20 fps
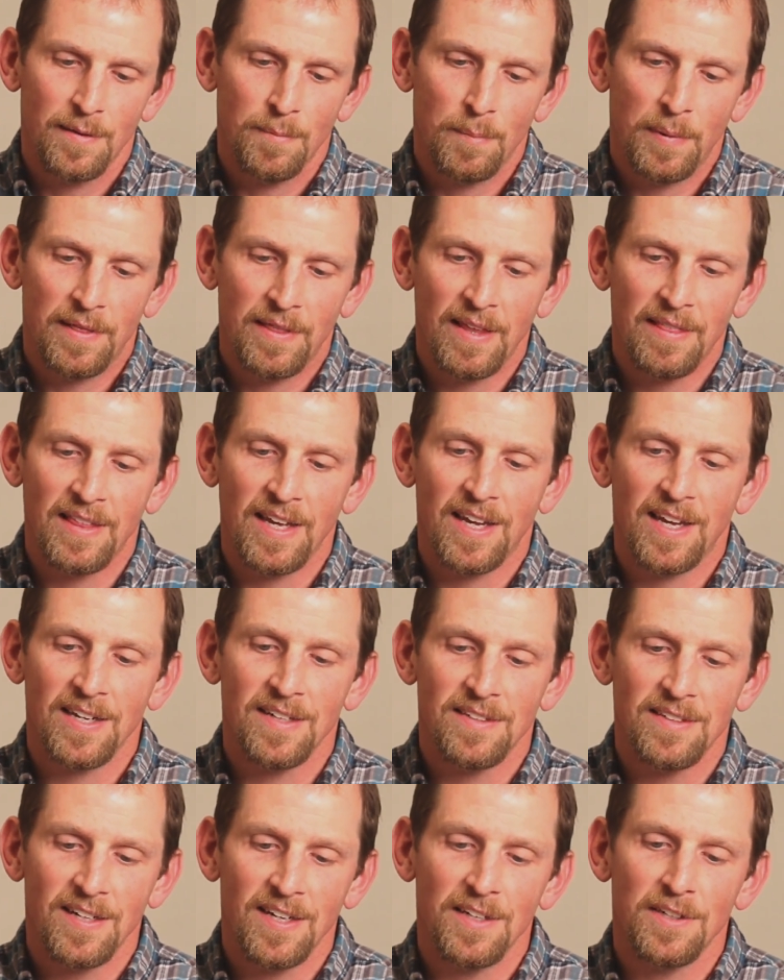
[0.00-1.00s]
but that they
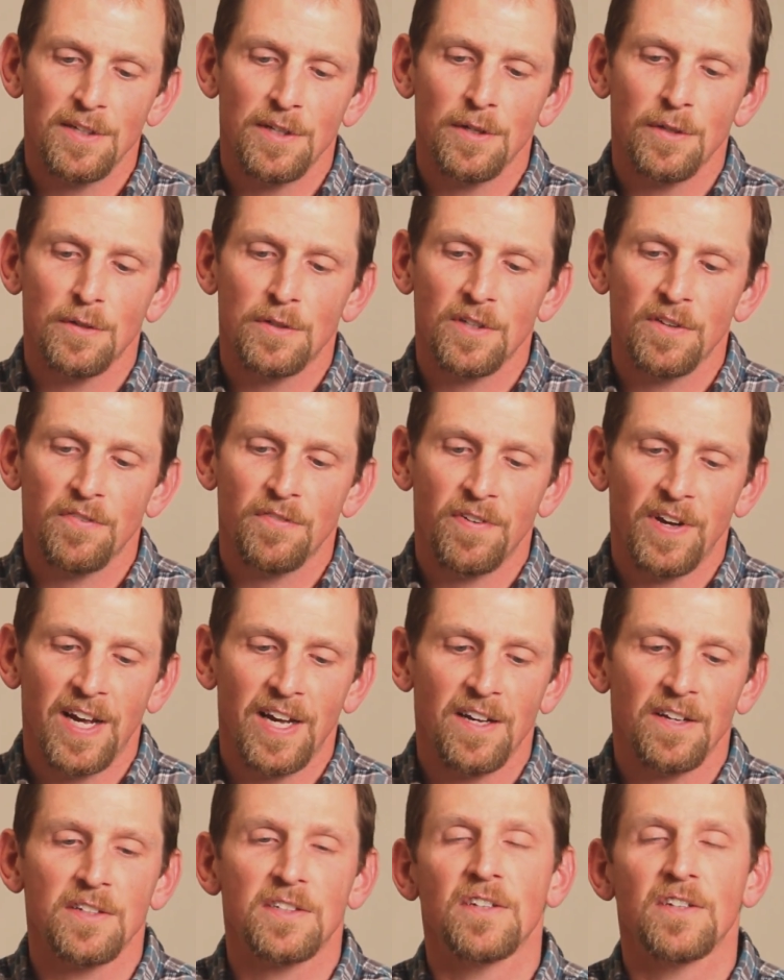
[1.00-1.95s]
continue to fail